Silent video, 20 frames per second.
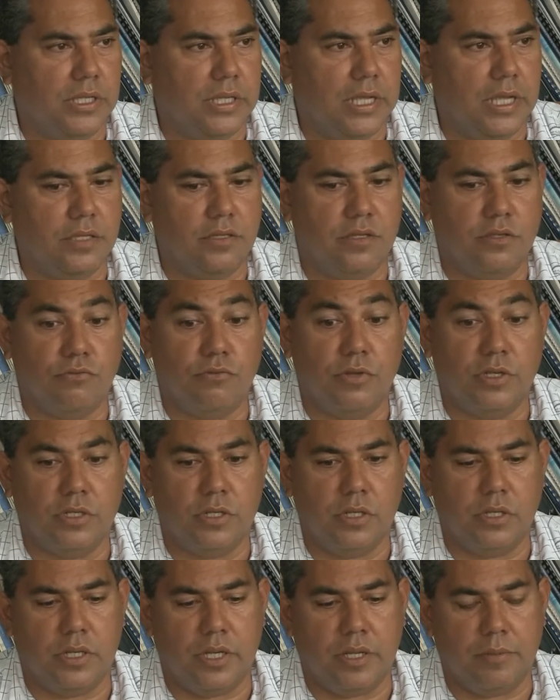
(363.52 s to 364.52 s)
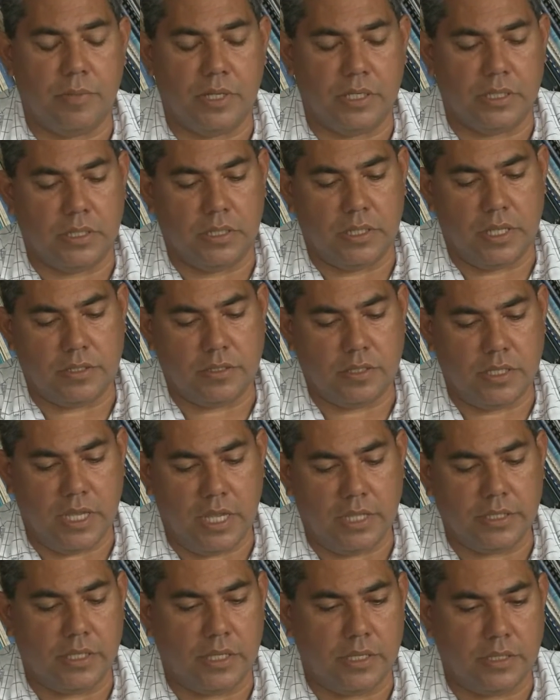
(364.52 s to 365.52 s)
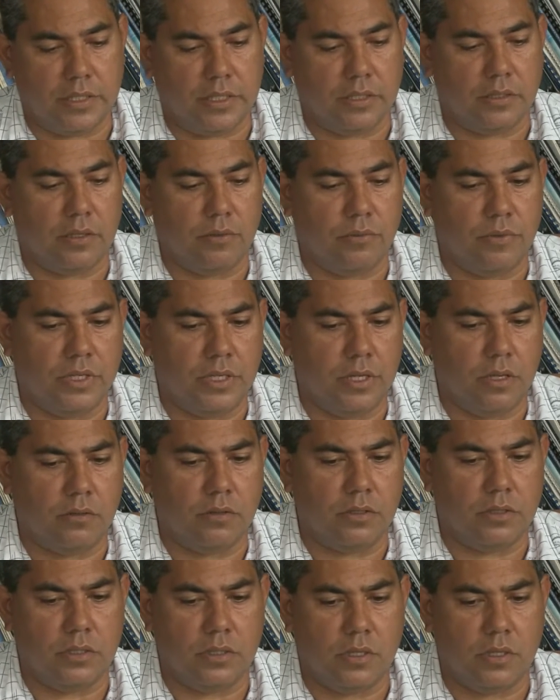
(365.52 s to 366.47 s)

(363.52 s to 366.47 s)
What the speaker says: cases recently, but that's the other thing that we notice.